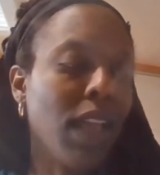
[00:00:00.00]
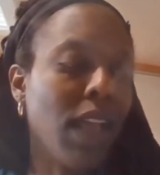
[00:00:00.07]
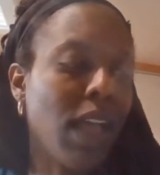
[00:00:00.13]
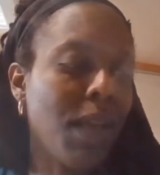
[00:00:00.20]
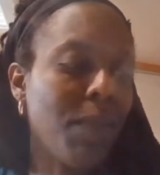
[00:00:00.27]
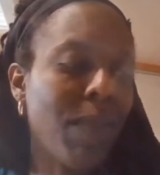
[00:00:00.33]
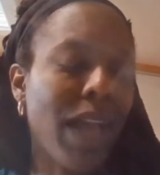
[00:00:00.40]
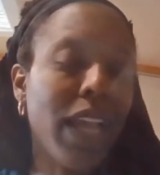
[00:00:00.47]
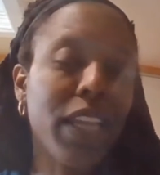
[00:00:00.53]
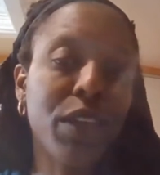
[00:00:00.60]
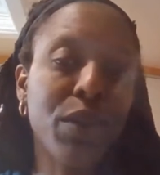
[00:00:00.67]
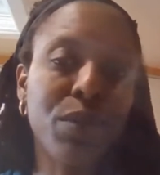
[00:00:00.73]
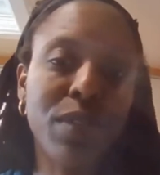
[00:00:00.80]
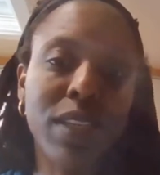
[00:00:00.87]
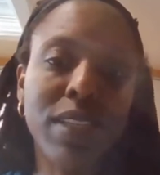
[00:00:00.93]
I
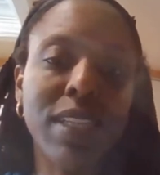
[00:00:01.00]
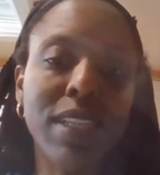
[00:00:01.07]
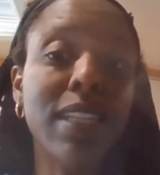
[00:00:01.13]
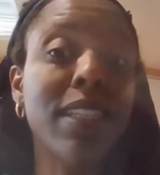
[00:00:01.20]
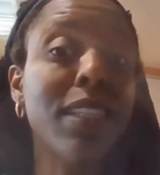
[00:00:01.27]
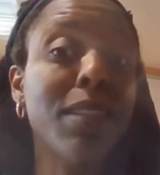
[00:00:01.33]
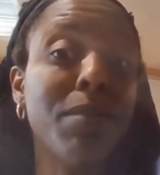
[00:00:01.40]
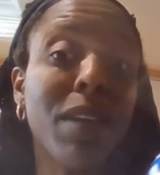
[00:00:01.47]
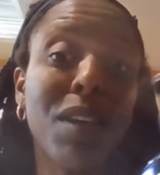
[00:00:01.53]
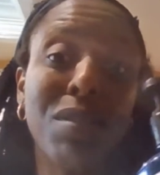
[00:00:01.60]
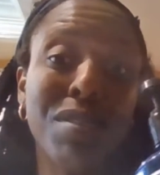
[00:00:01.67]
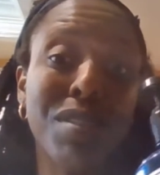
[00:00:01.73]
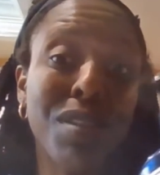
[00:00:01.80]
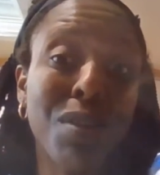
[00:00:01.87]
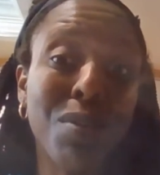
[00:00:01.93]
use this and it
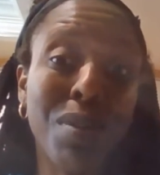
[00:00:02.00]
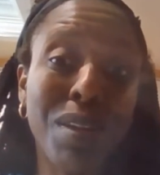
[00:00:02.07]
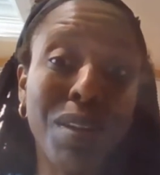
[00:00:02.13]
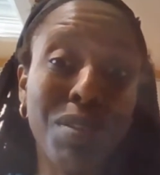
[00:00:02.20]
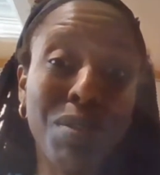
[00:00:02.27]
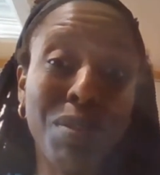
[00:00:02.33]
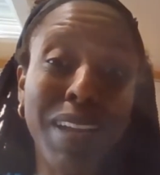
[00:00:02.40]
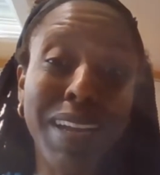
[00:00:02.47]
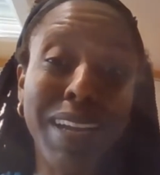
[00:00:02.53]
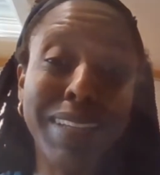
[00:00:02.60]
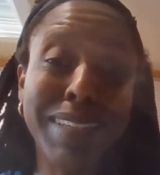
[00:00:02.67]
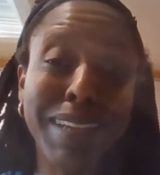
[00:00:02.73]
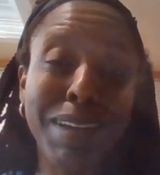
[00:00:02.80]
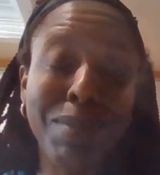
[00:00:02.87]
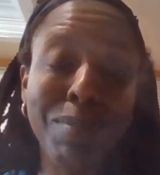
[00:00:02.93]
smells so good, you
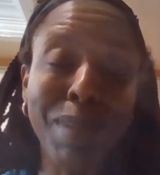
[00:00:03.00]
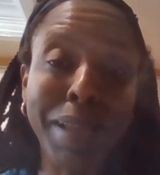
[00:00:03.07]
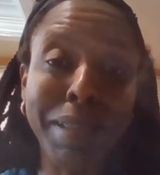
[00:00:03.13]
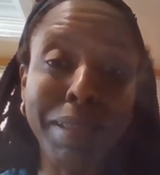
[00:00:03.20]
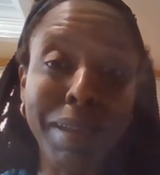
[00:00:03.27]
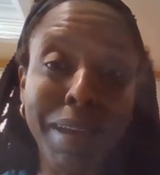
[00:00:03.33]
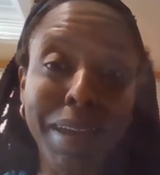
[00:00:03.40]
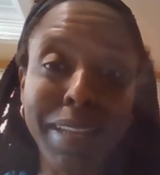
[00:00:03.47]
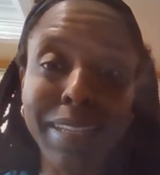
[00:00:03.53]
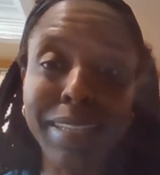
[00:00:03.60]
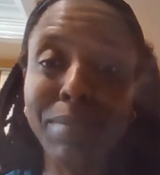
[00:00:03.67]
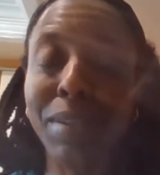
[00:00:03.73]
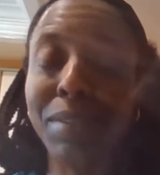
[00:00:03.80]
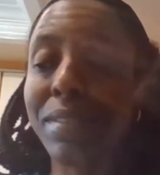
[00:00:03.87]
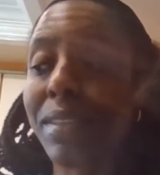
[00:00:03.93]
guys. Oh my God, it
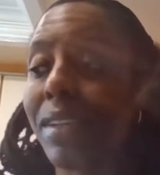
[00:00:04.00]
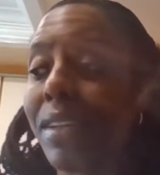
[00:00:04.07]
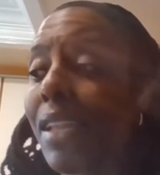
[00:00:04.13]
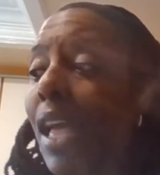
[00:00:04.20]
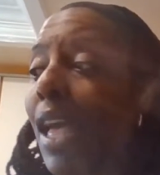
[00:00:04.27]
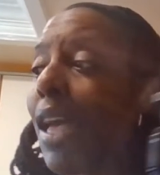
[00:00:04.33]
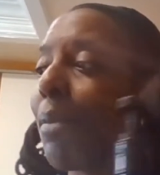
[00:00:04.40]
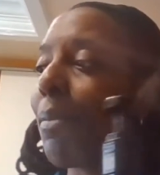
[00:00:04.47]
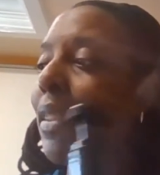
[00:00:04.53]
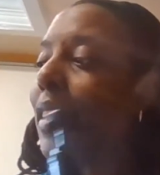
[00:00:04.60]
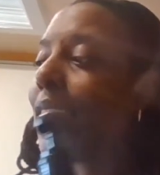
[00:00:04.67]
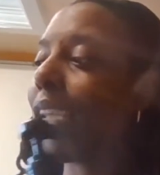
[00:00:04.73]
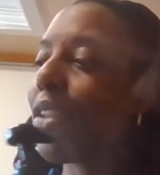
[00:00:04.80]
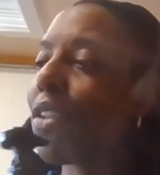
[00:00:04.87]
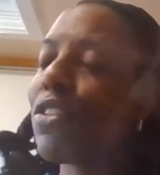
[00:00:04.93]
smells good. But
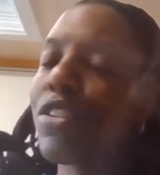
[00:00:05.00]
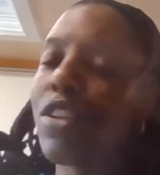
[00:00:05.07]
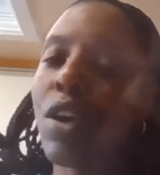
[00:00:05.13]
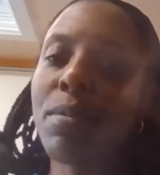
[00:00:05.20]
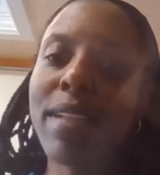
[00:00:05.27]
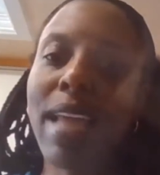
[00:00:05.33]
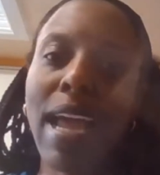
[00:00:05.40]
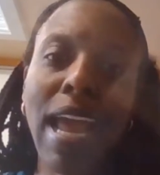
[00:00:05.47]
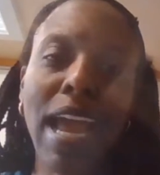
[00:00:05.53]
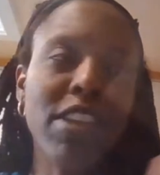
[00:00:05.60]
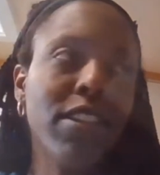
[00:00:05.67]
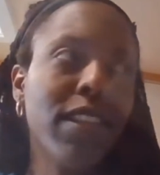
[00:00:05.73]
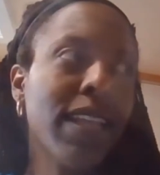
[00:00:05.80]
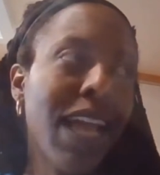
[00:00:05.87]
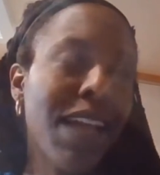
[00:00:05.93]
the other soaps, I
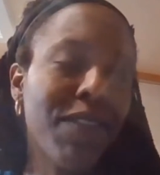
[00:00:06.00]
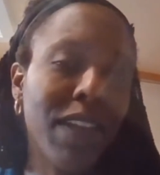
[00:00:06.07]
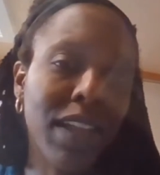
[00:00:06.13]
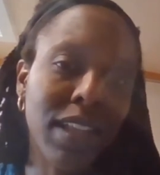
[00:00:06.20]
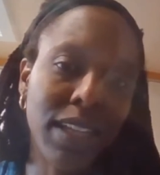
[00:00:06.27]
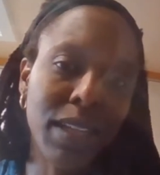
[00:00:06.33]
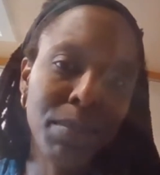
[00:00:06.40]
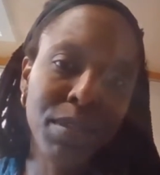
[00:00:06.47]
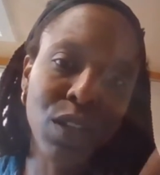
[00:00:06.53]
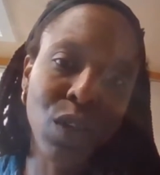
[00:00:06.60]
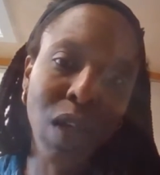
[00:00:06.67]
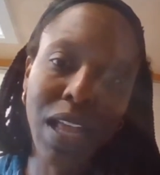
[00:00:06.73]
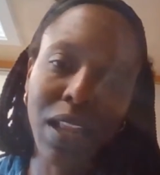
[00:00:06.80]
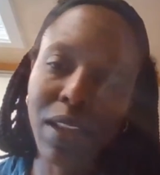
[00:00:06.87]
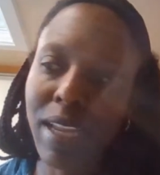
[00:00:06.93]
actually have a clip, so
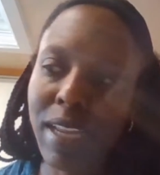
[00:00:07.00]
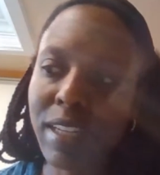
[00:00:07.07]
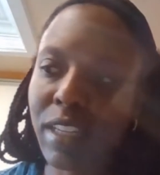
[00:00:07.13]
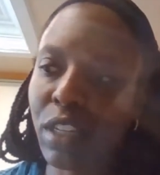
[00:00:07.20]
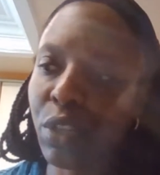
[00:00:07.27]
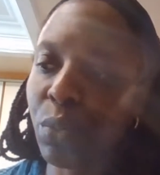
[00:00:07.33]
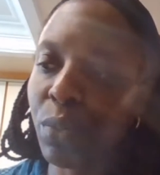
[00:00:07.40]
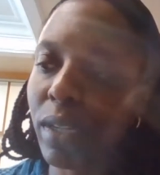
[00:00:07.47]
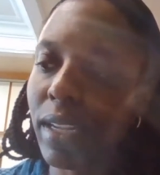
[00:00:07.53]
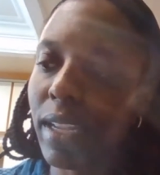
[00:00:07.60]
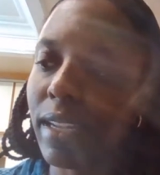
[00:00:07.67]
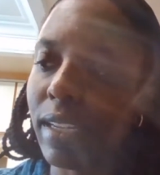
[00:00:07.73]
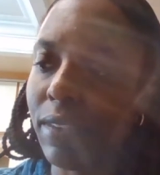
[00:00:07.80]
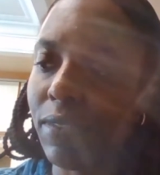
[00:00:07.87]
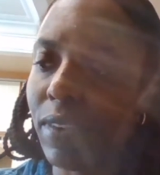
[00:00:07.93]
I'll include it
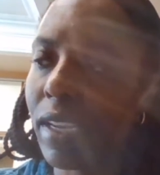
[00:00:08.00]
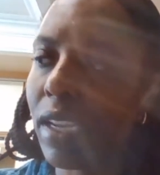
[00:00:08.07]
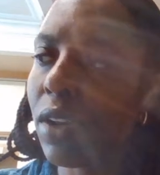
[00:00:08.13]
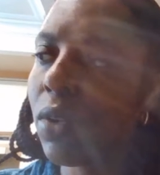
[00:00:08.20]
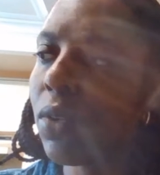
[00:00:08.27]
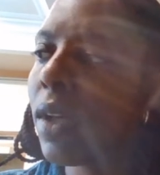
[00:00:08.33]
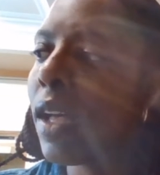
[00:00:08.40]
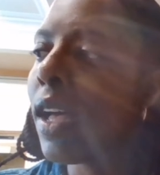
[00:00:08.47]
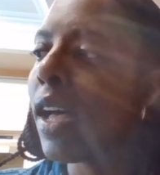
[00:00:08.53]
in this video.